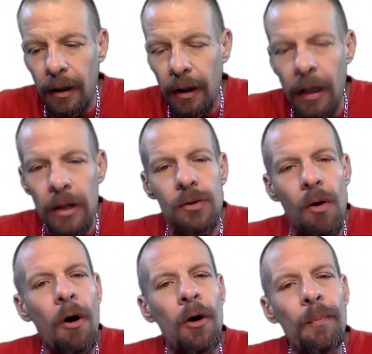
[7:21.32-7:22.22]
it's
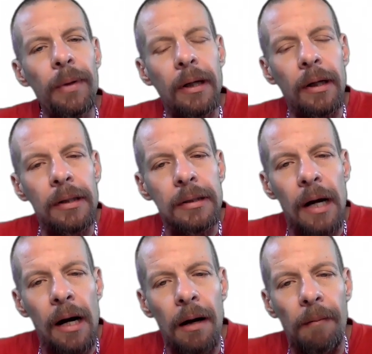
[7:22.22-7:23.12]
hard because
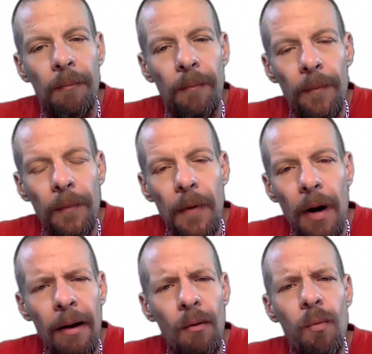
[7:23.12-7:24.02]
I
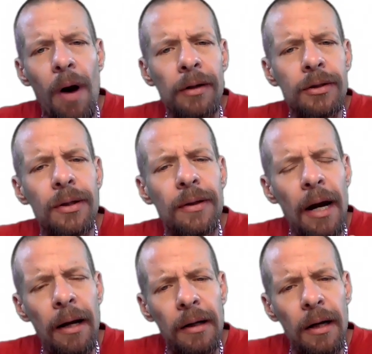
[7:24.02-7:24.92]
watched
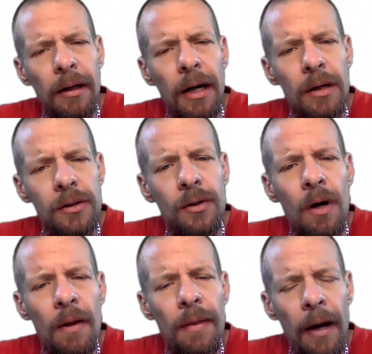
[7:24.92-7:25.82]
that and I
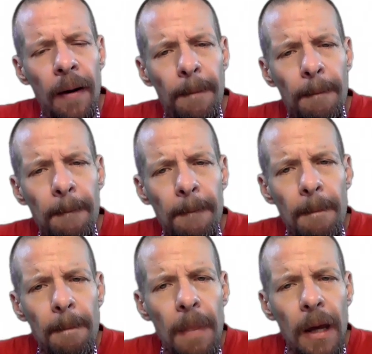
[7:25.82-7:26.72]
saw that
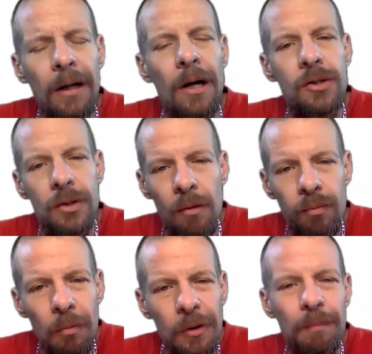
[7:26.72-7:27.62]
and I saw
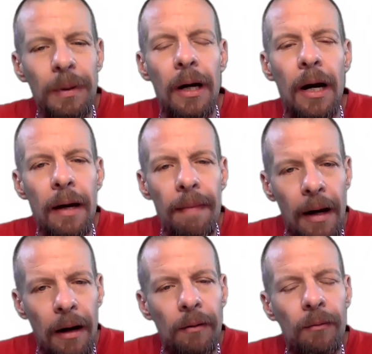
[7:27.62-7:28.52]
what was behind
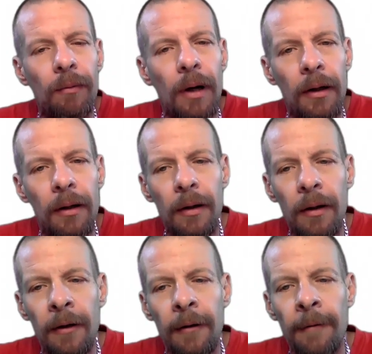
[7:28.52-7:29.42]
that, right?
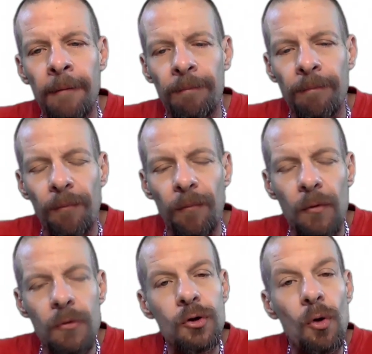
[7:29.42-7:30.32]

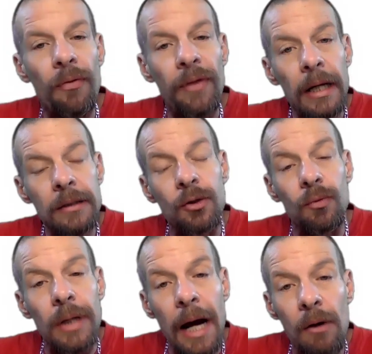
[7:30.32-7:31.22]
So then to
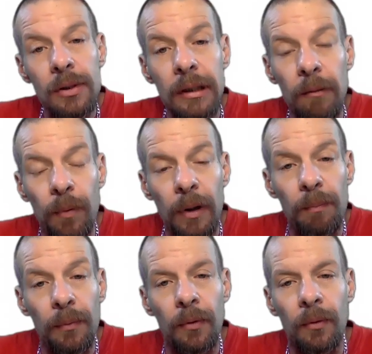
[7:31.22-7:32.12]
now see
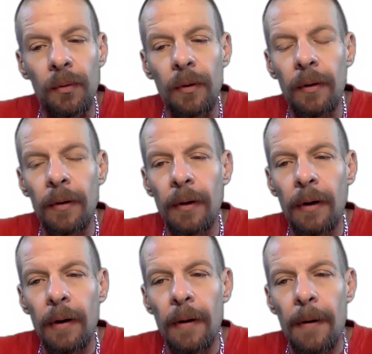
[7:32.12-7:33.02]
people
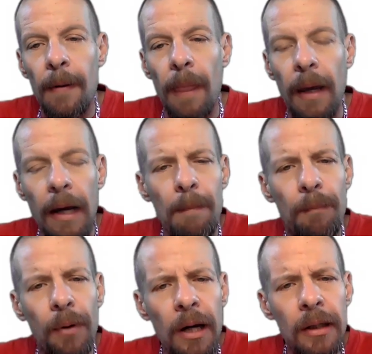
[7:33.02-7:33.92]

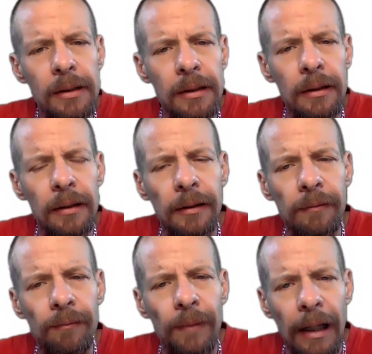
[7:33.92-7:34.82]
embrace
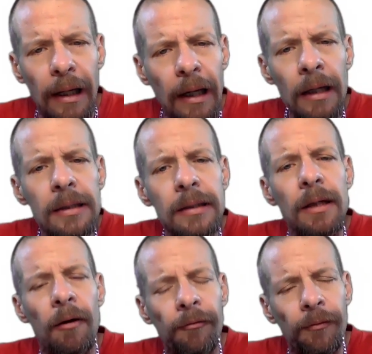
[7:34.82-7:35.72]
his
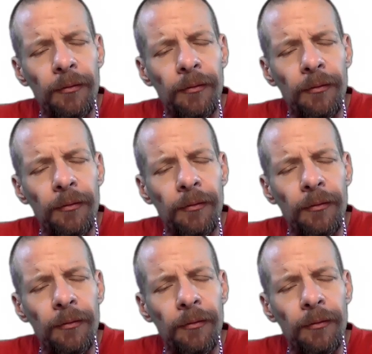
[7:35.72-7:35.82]
stuff